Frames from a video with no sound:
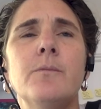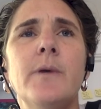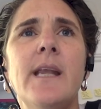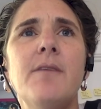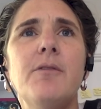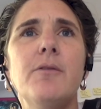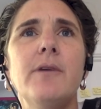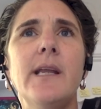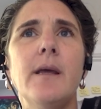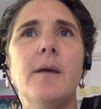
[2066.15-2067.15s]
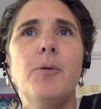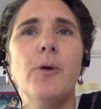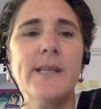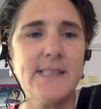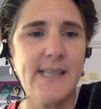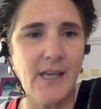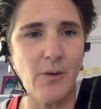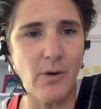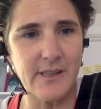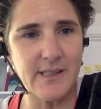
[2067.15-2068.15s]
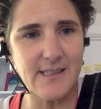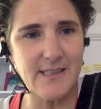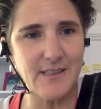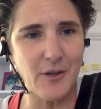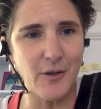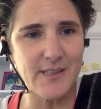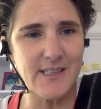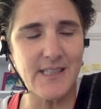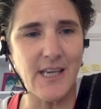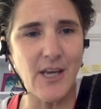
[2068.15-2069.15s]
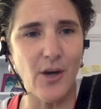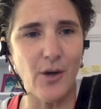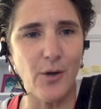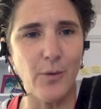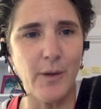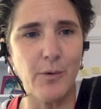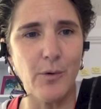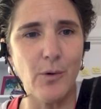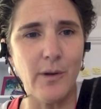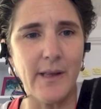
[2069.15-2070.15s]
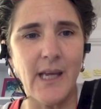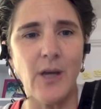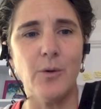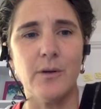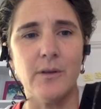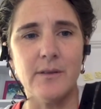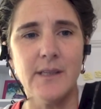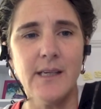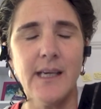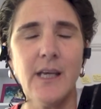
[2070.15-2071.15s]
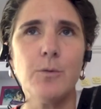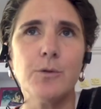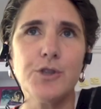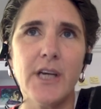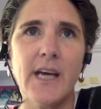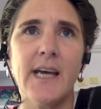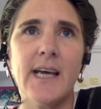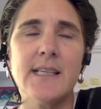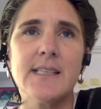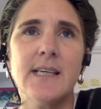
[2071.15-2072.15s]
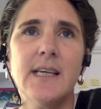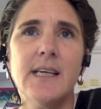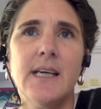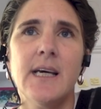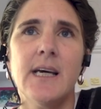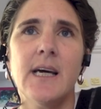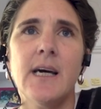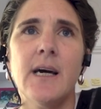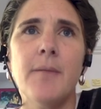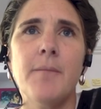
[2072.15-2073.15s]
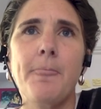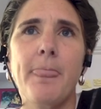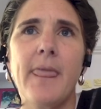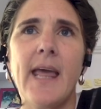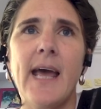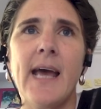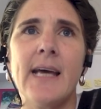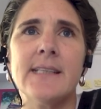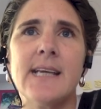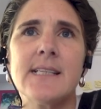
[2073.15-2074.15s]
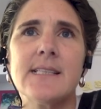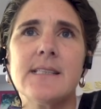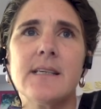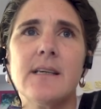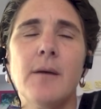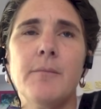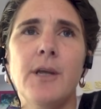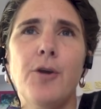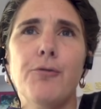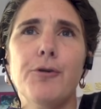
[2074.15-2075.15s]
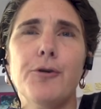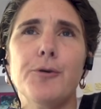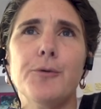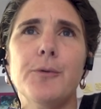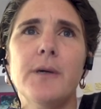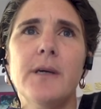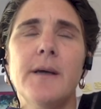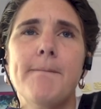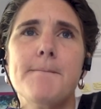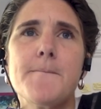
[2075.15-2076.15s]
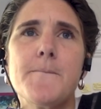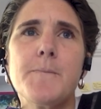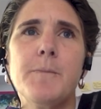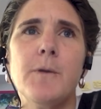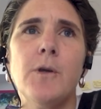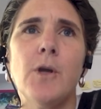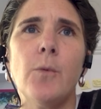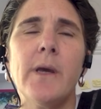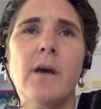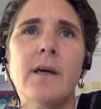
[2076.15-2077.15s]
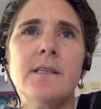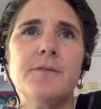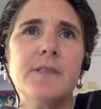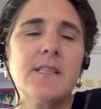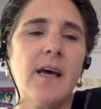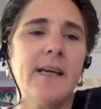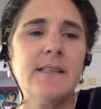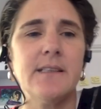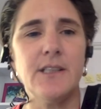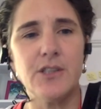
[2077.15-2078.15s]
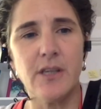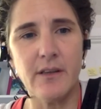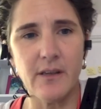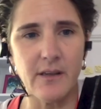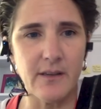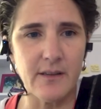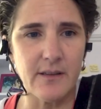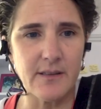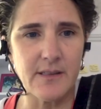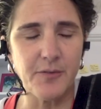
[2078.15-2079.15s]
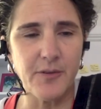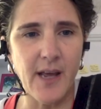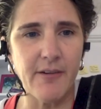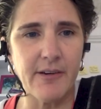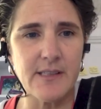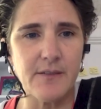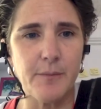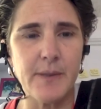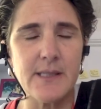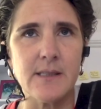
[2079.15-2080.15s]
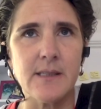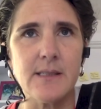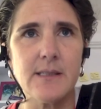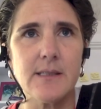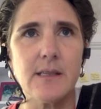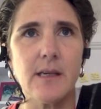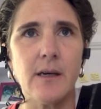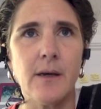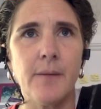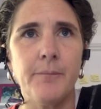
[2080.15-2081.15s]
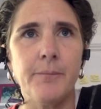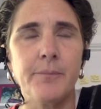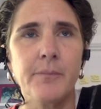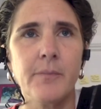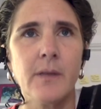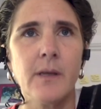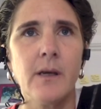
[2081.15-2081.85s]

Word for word: we never really appointed anyone as you know the CEO. We were all equal, equal shares. Um, and as the company grew, you know, we kind of assigned each other different areas of the business. Um,